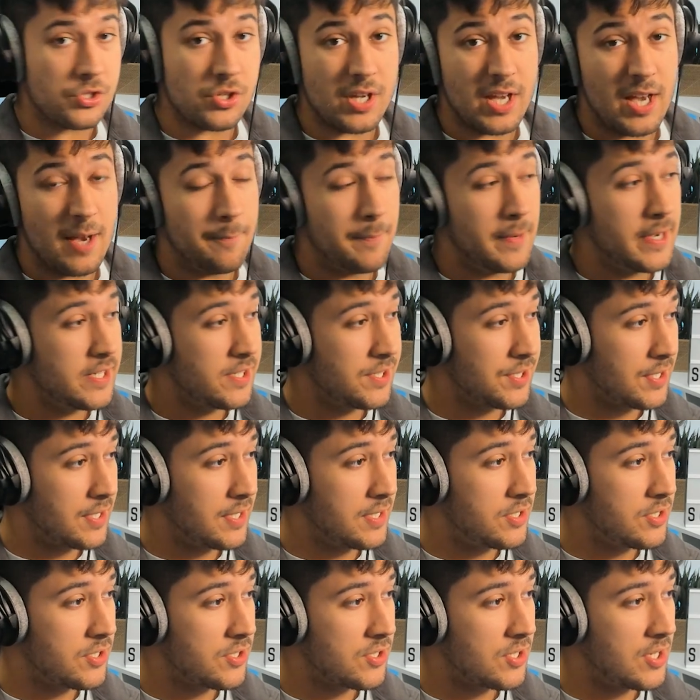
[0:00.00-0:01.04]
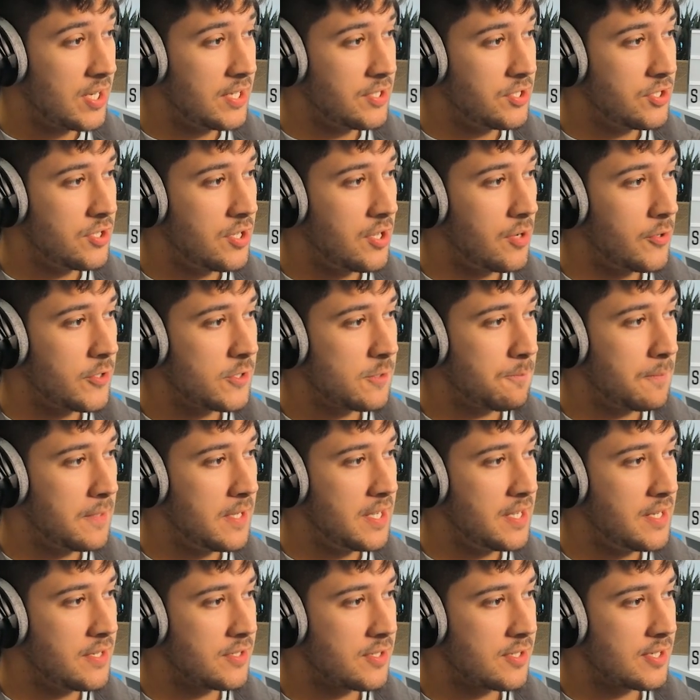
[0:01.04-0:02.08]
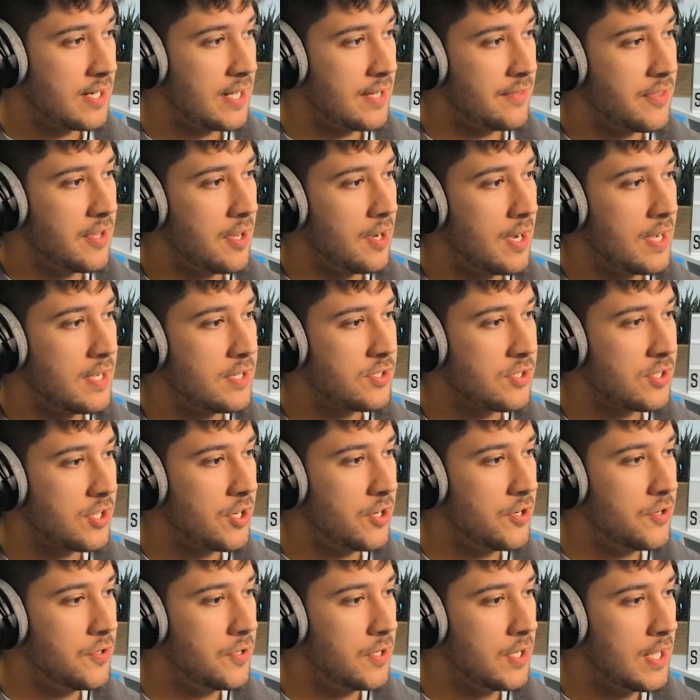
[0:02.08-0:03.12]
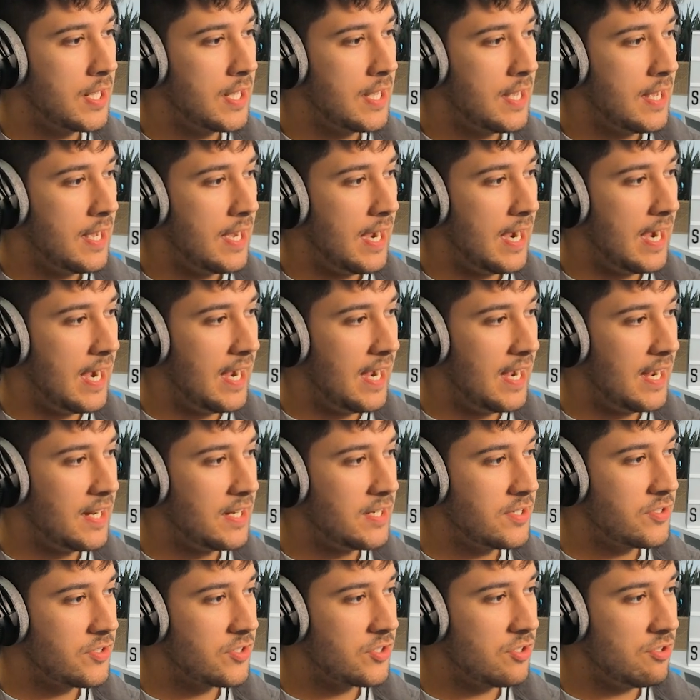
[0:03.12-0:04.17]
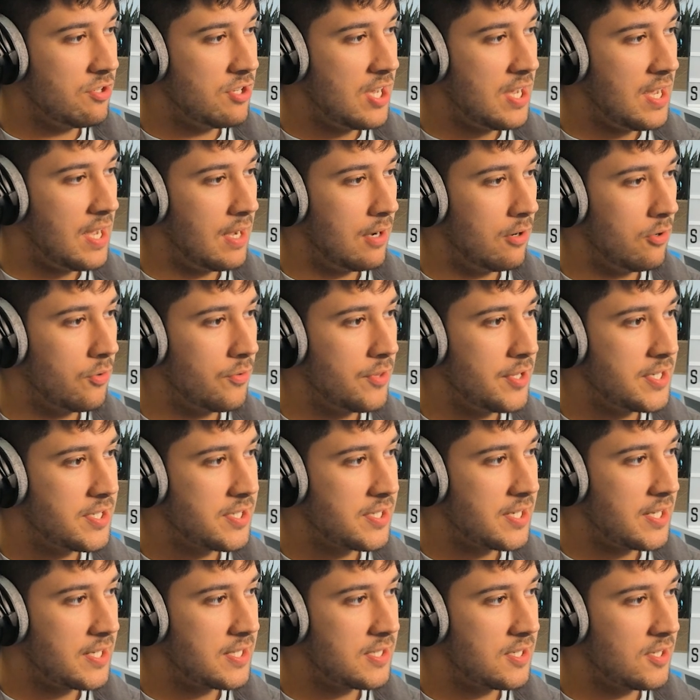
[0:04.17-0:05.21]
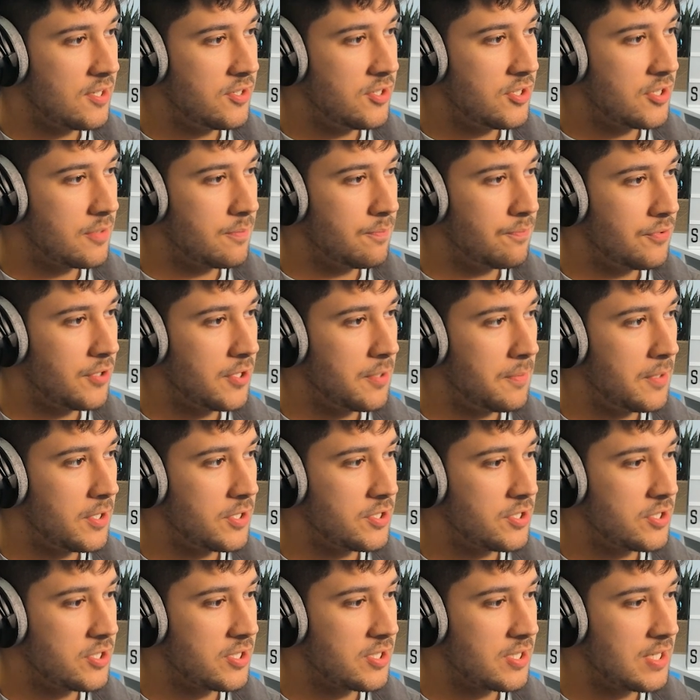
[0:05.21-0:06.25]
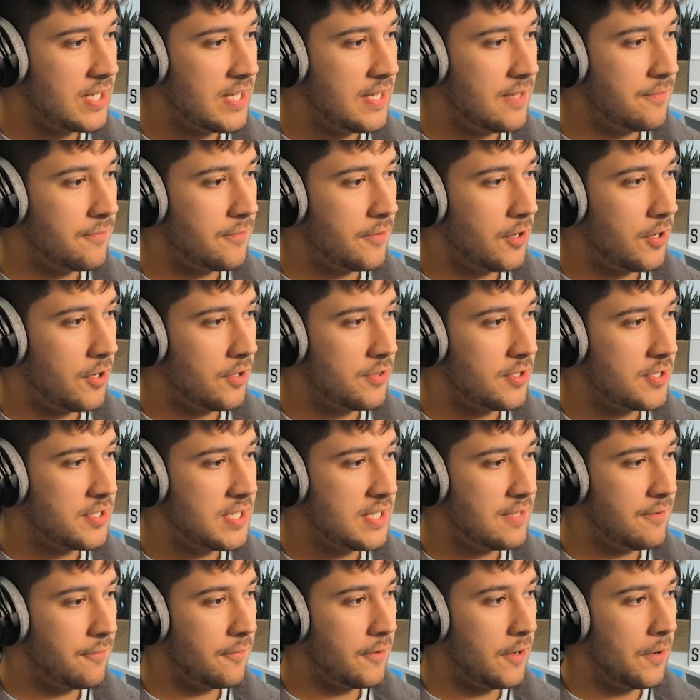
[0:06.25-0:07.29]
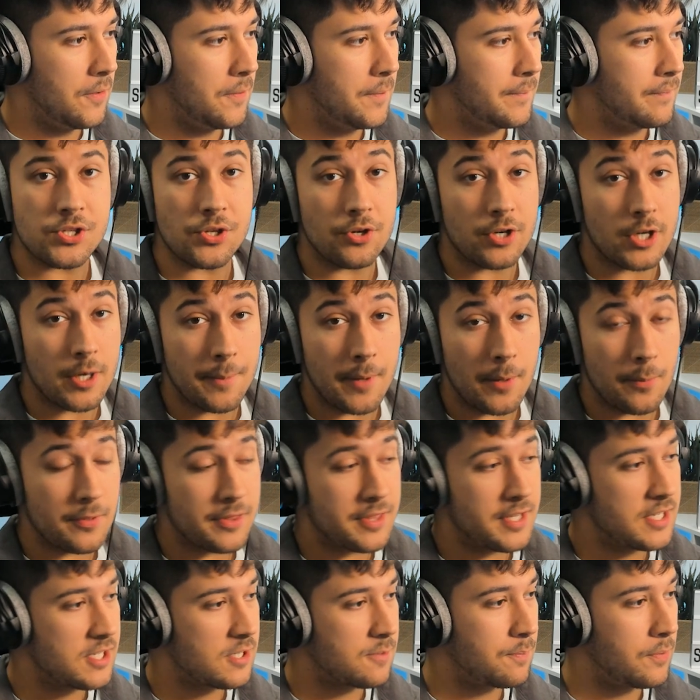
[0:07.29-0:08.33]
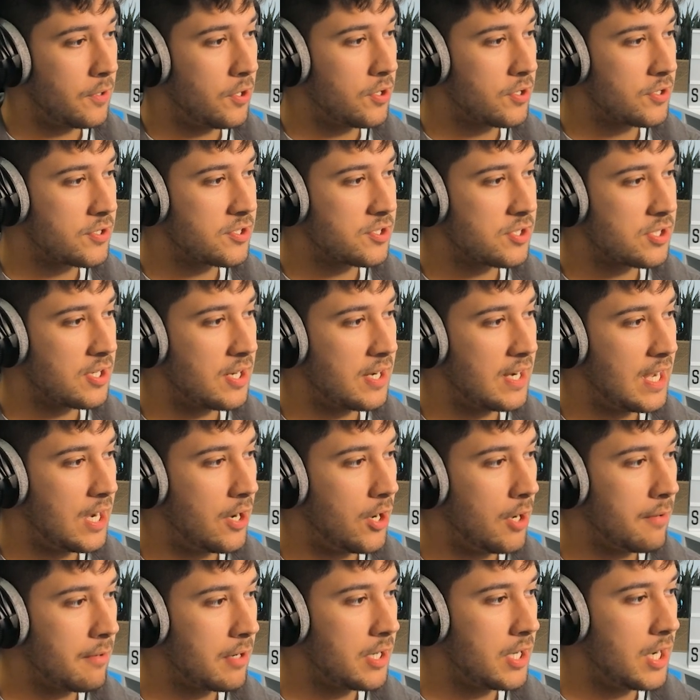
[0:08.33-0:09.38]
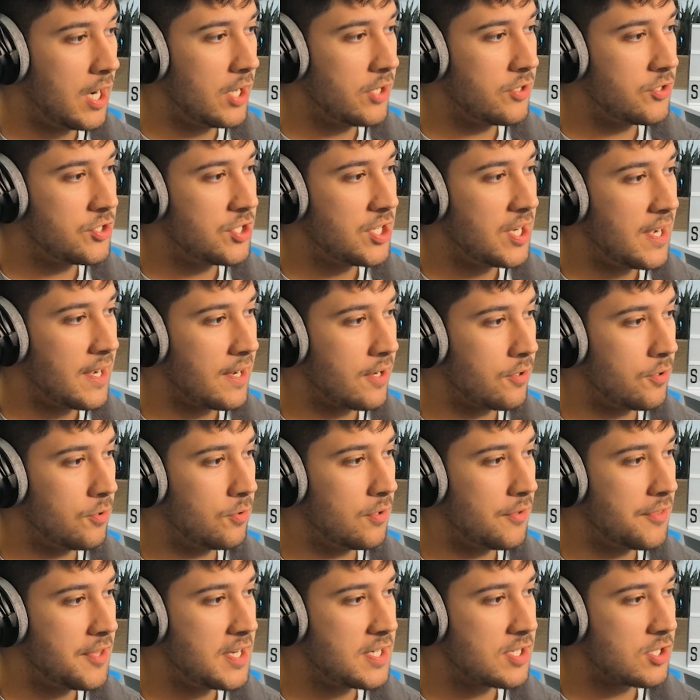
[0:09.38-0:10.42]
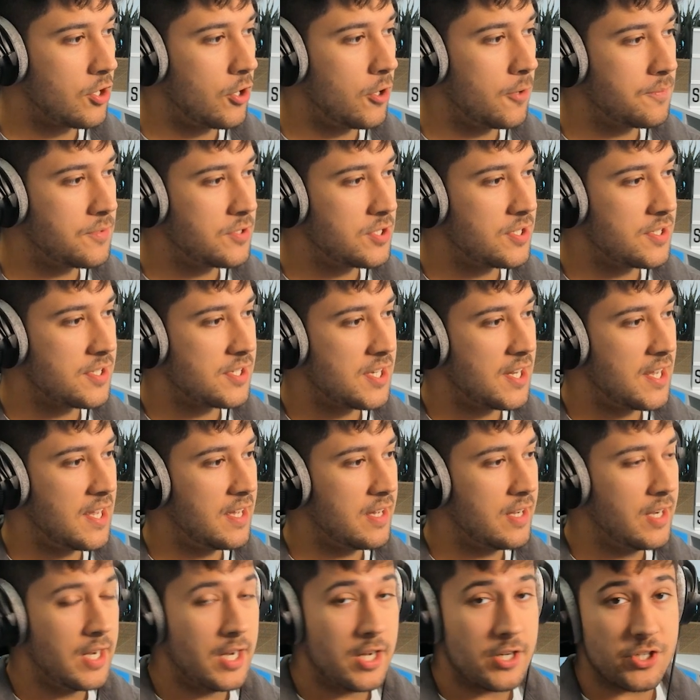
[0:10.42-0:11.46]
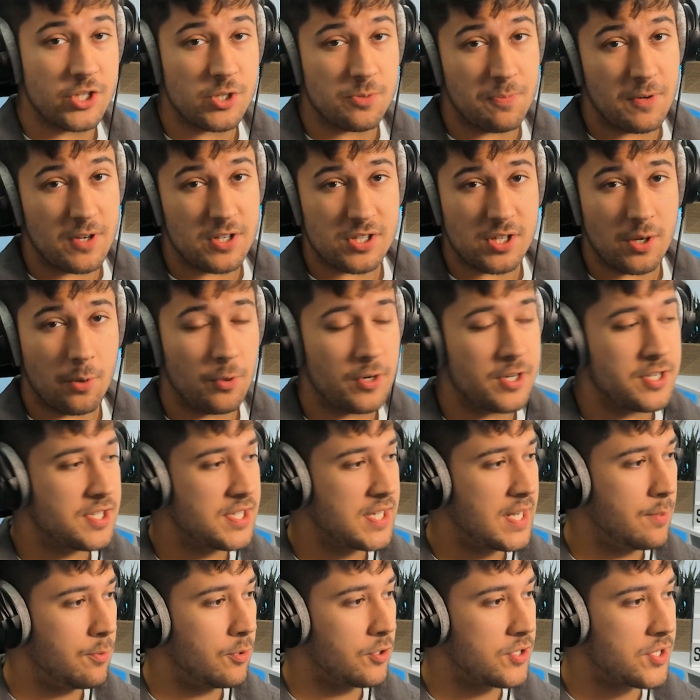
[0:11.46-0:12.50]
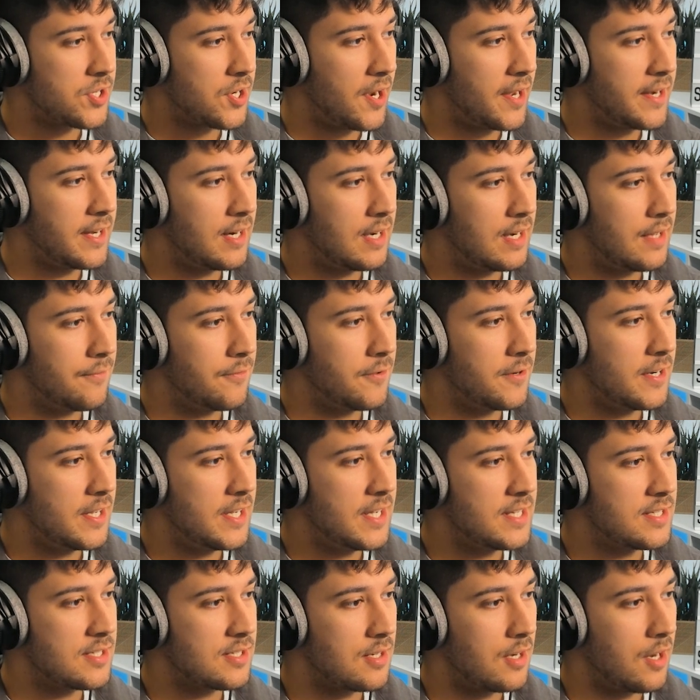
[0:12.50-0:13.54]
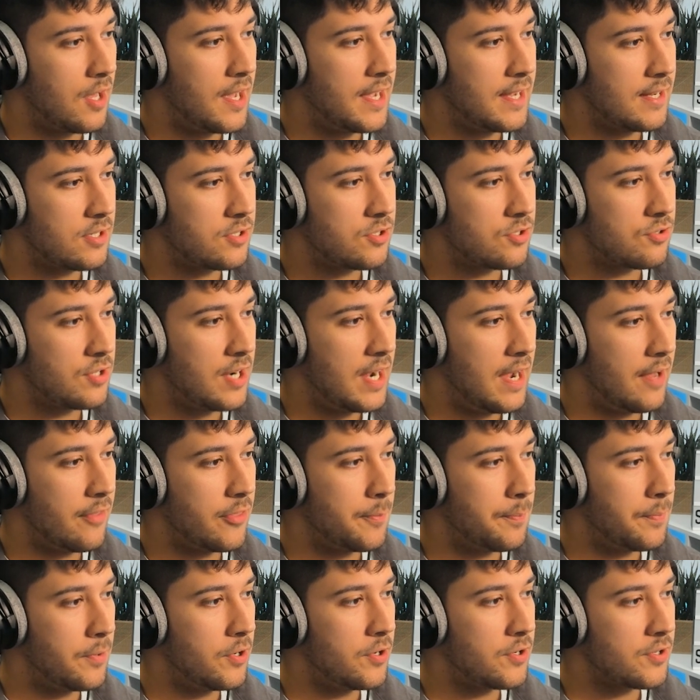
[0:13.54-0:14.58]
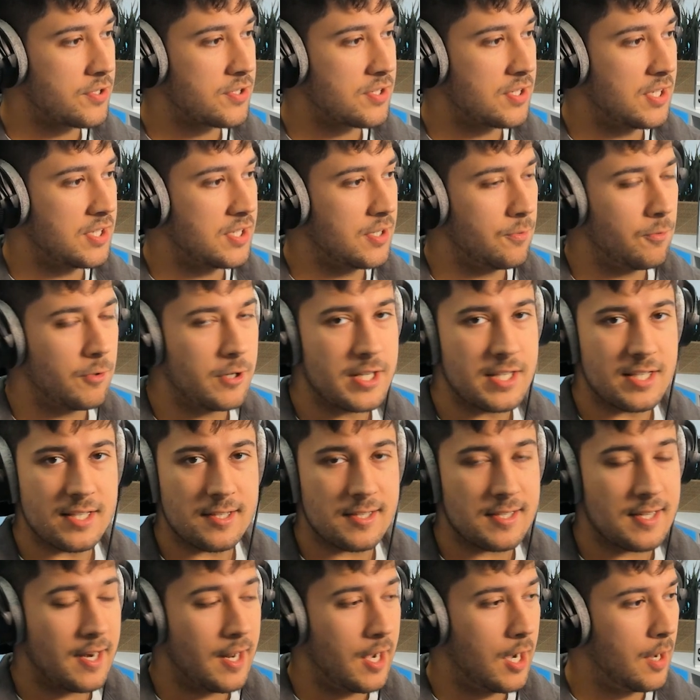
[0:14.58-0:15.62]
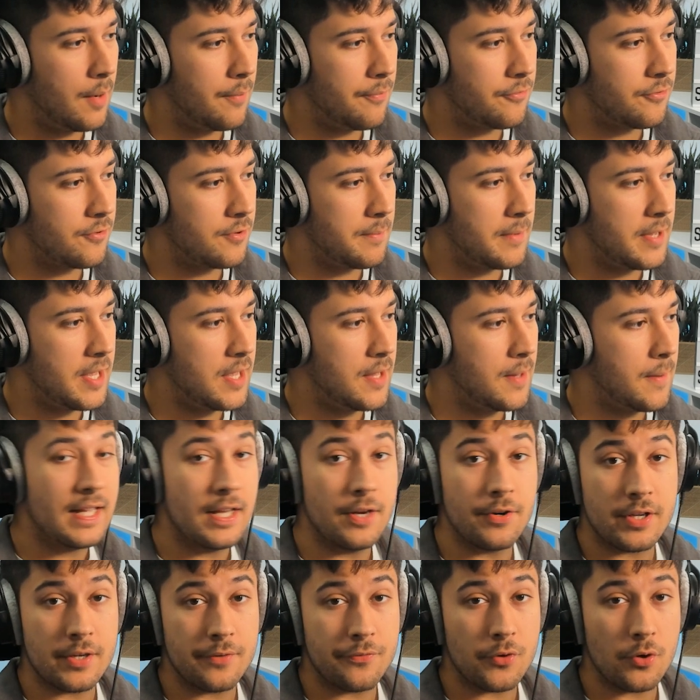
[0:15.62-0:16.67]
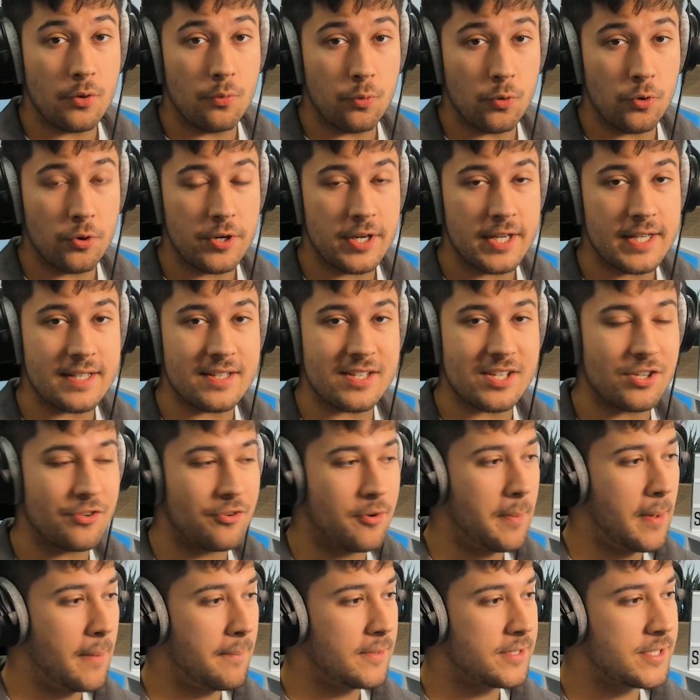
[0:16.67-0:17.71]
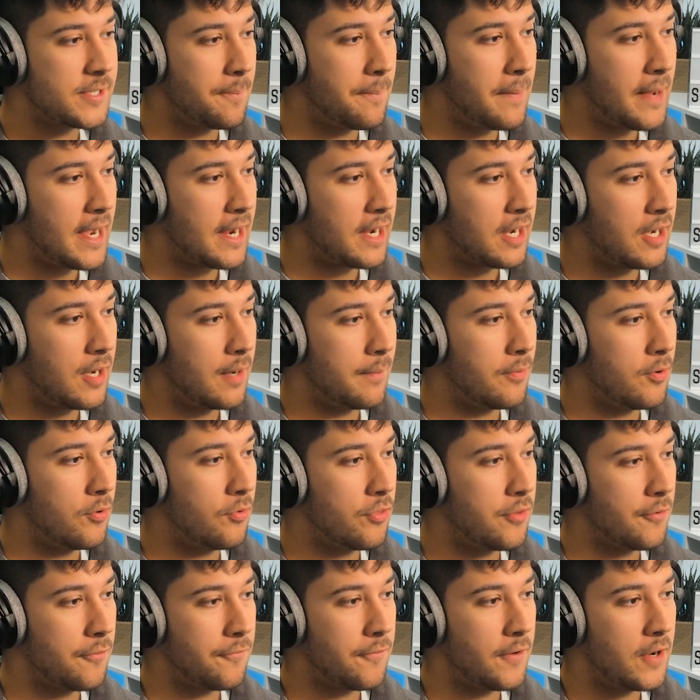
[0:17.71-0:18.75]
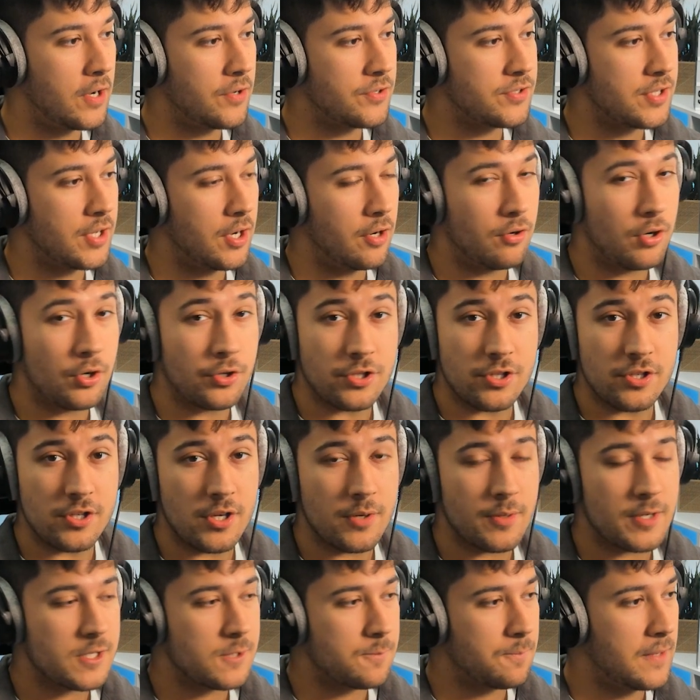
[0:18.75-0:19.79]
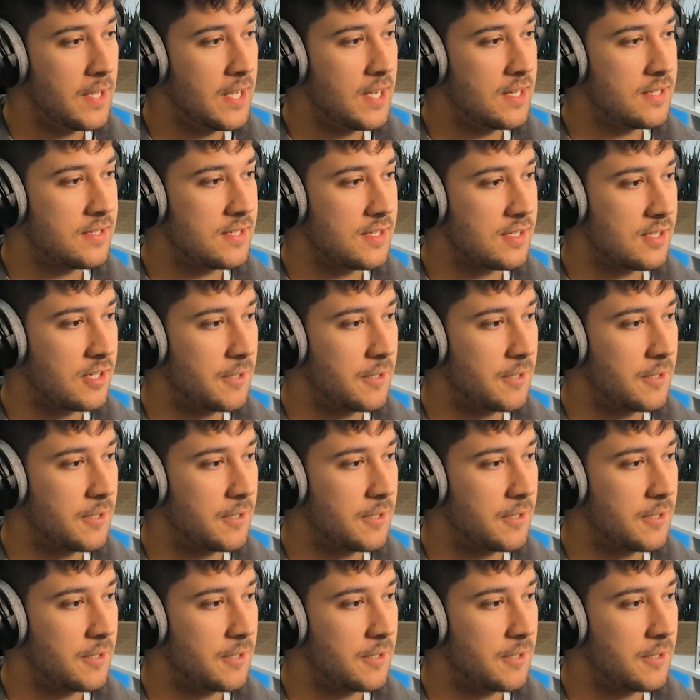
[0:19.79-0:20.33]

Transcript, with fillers: So yeah, basically just select your USB, select the ISO, and yeah all these settings you can pretty much just leave on the default so i'll come up with this box now i'm going to uncheck all of these options here just because i want to see what tiny 11 is like straight out of the box and i don't want it to set it up for me it'll give you a warning so remember to back up all the files that are on your usb because it's